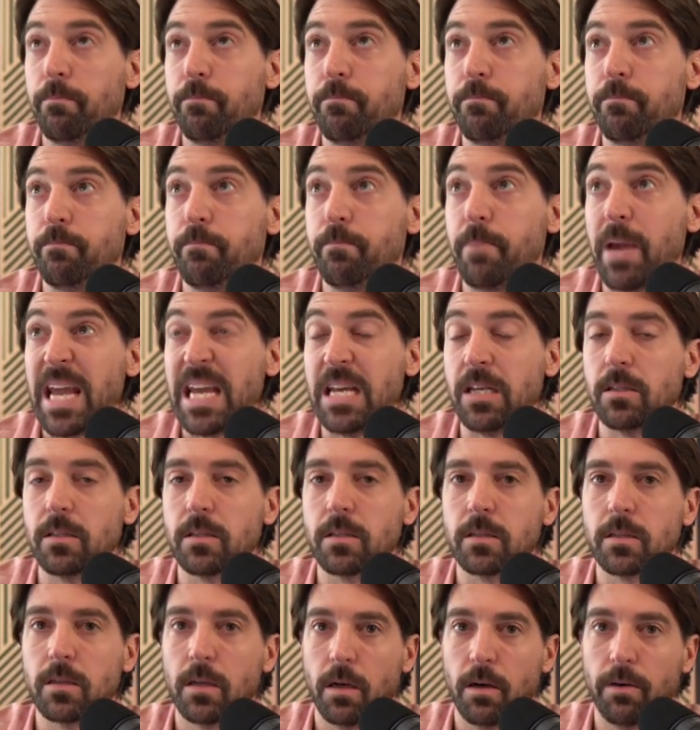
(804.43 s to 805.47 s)

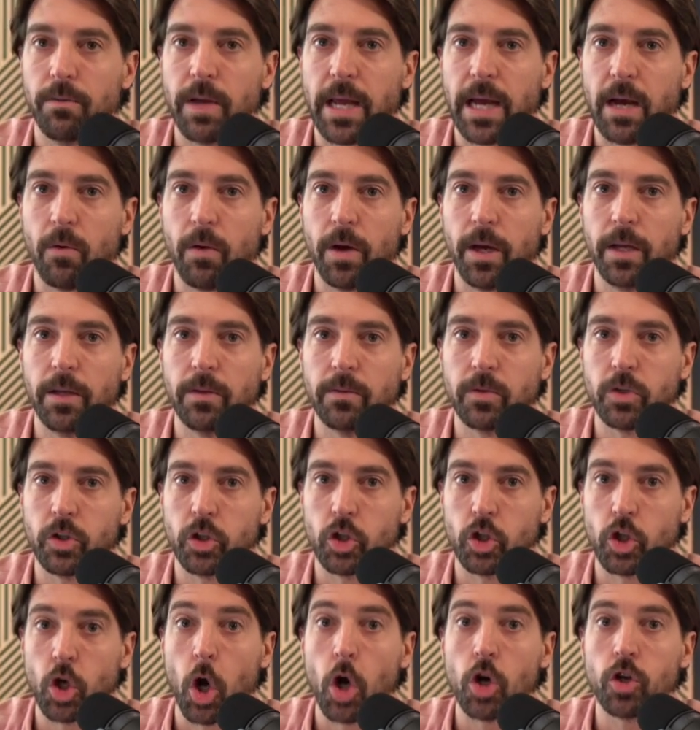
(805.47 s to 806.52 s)
base of how I
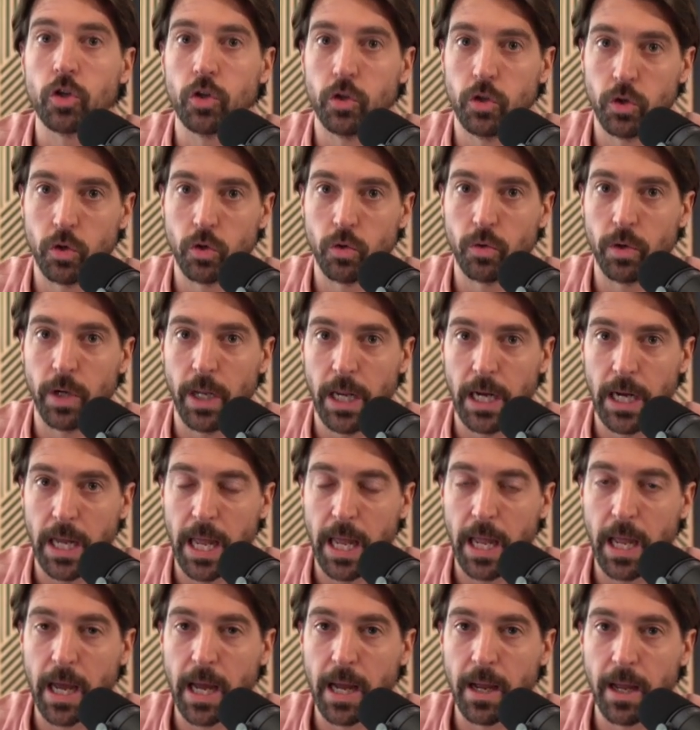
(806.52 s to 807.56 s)
start to create
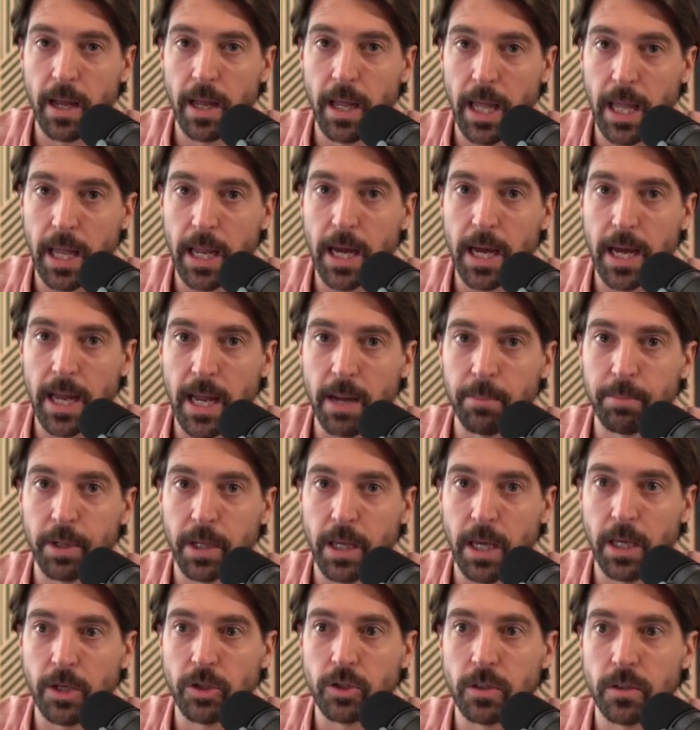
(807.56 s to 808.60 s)
AI
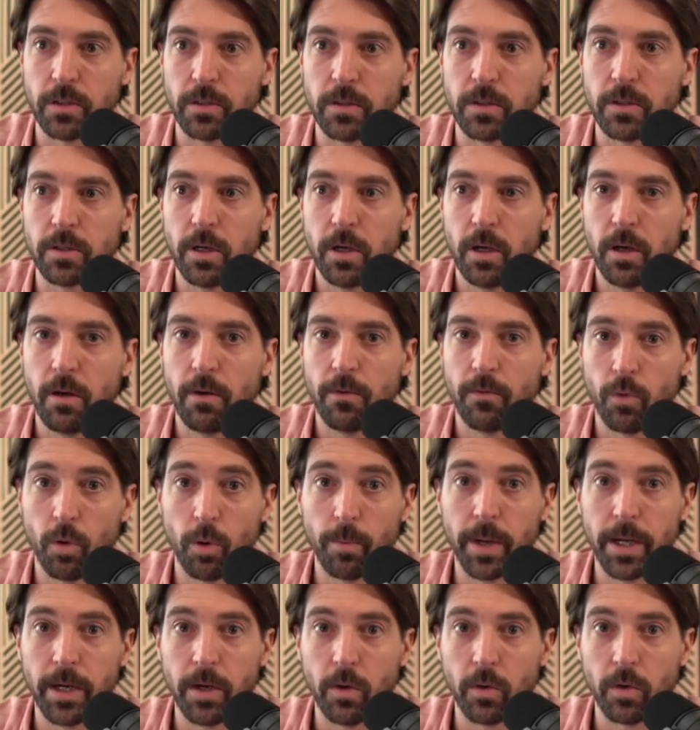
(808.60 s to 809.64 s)
applications for
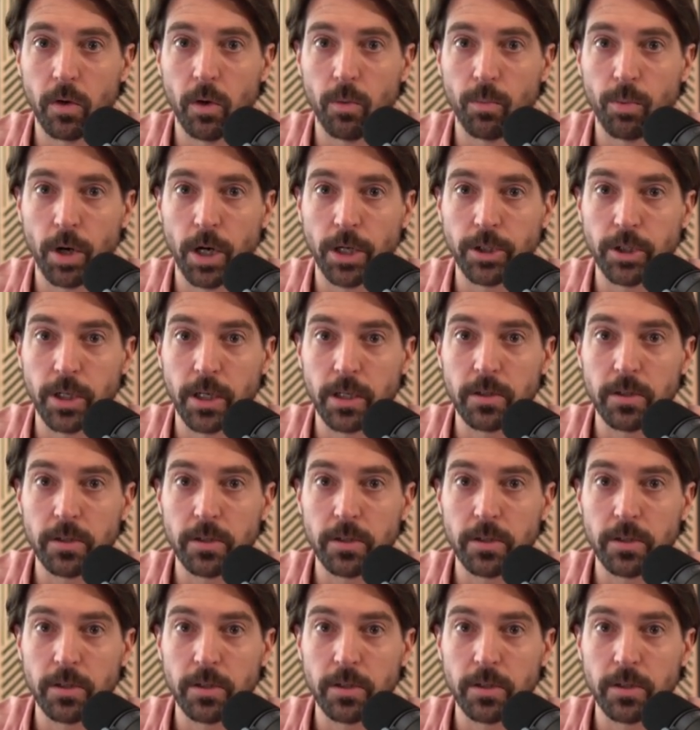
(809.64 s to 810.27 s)
my no-code project.